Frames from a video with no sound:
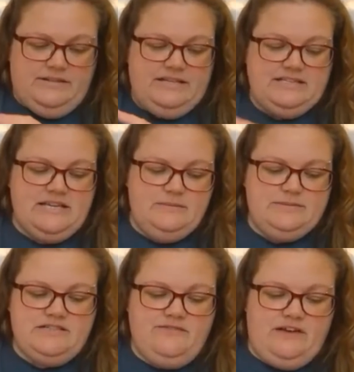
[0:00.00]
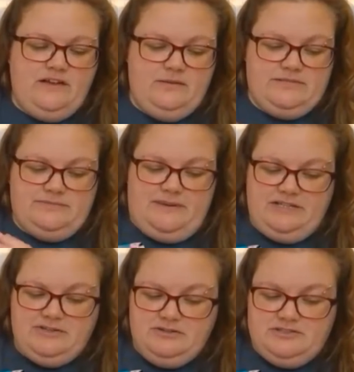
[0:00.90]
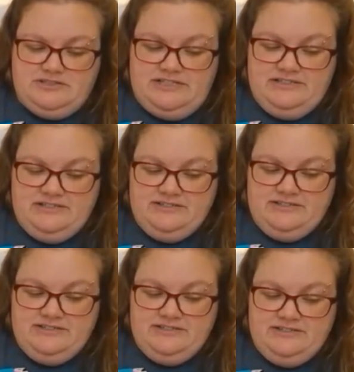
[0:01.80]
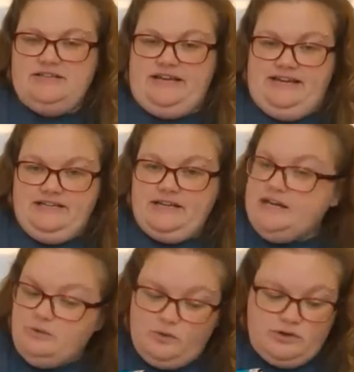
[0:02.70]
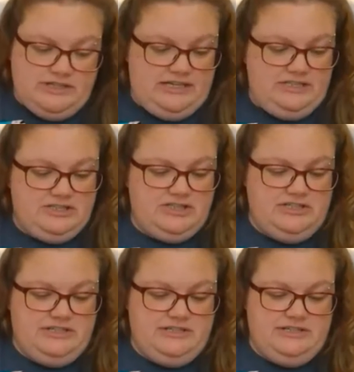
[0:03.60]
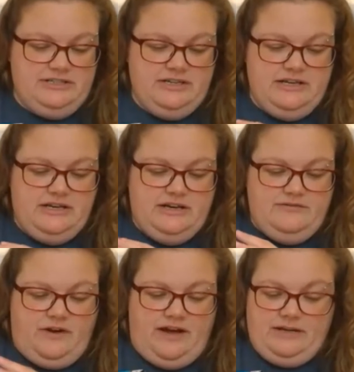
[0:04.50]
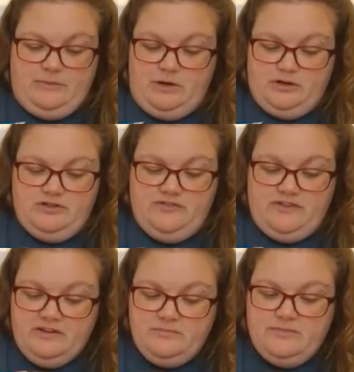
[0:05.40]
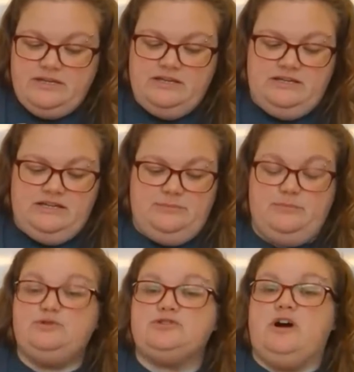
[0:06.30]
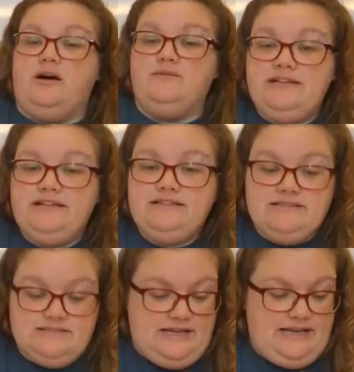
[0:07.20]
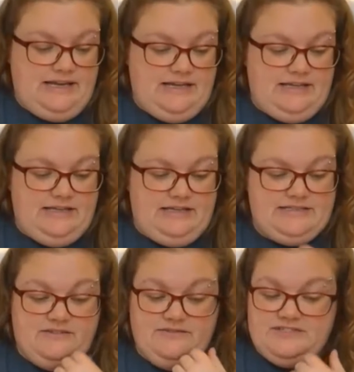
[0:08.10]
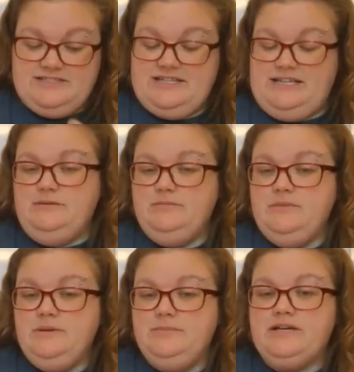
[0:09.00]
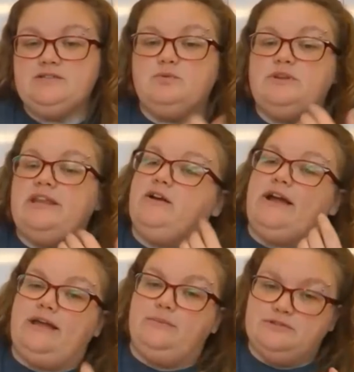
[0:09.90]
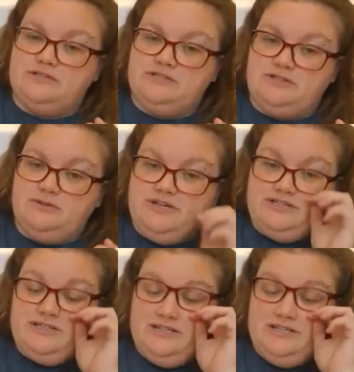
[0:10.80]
This helps develop spatial skills, hand-eye coordination, fine motor development. It boosts confidence and self-esteem because when they are able to do it,